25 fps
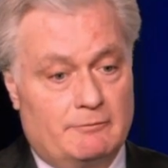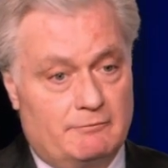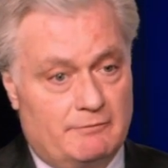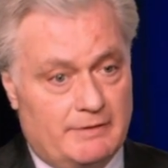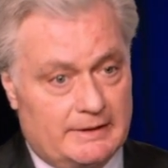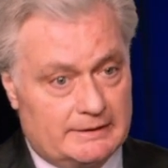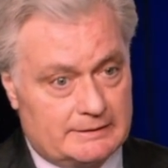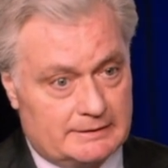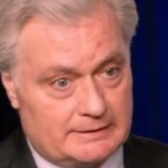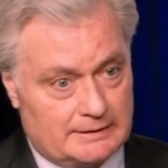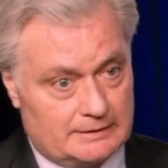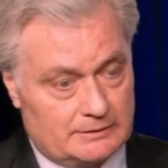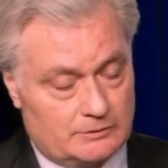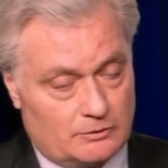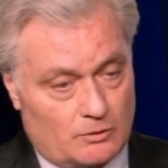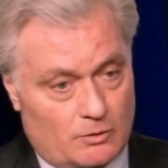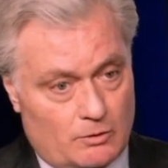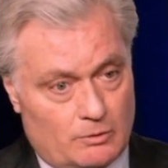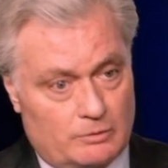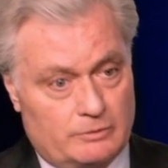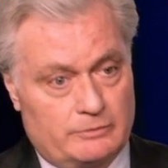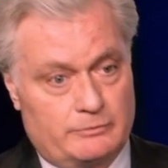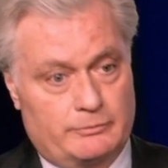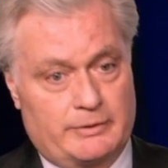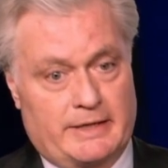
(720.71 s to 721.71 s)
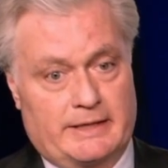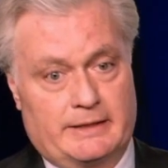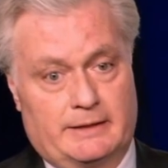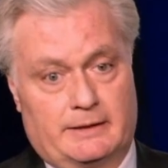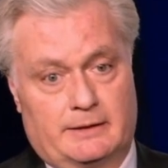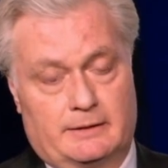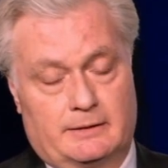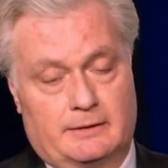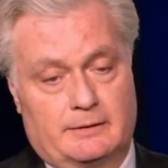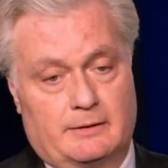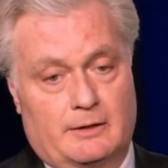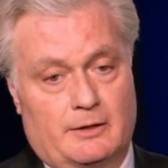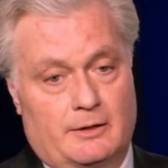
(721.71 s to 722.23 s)
this is
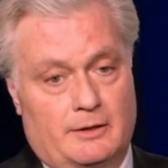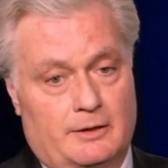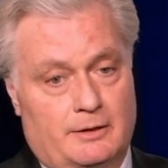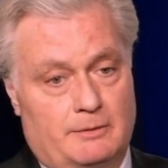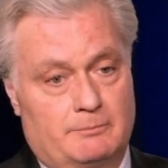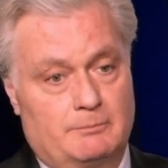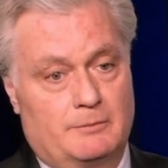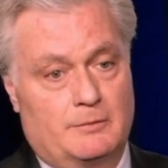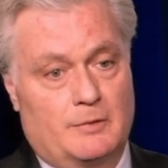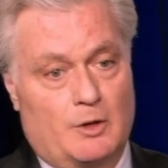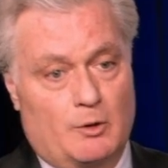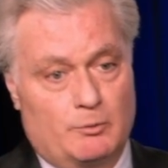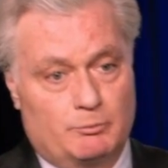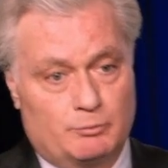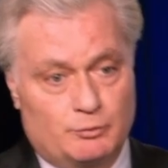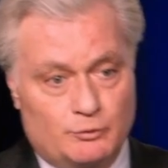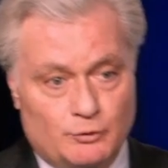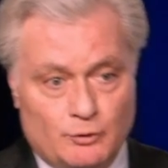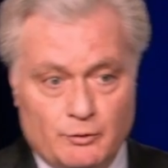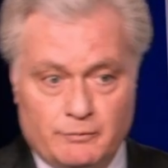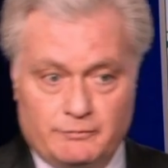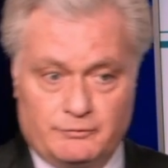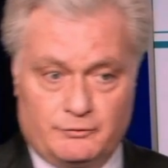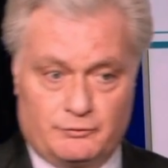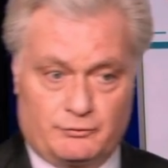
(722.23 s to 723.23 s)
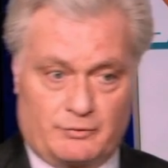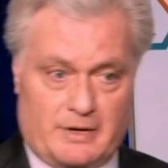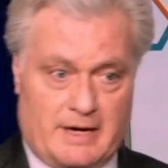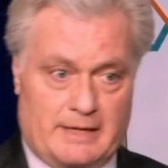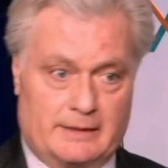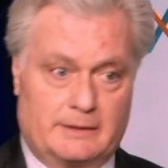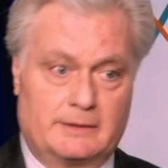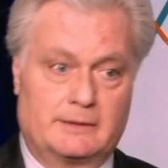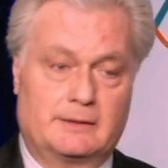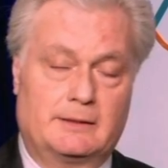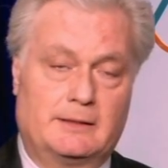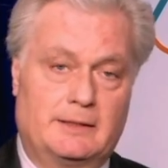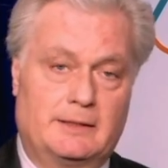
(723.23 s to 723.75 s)
already approved drug,